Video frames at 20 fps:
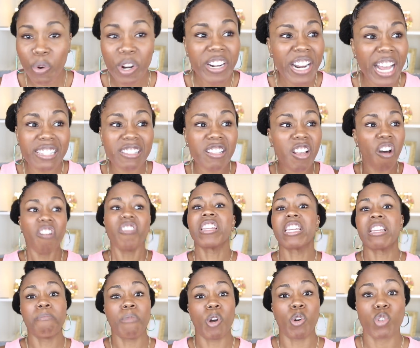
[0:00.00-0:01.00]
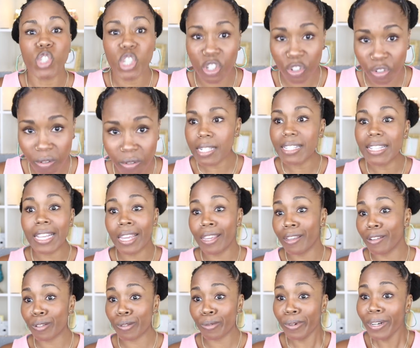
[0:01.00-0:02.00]
We're not taught emotional
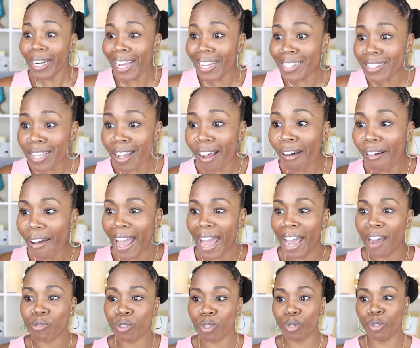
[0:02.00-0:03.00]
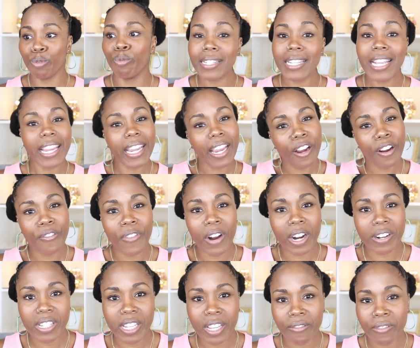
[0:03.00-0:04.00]
skills. We're not taught how to take care of
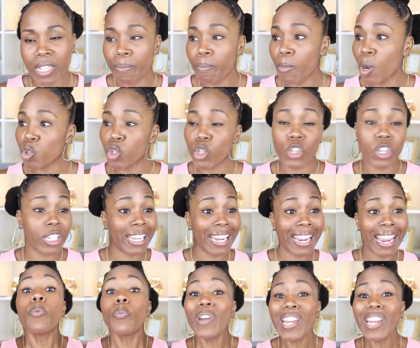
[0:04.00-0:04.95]
ourselves emotionally.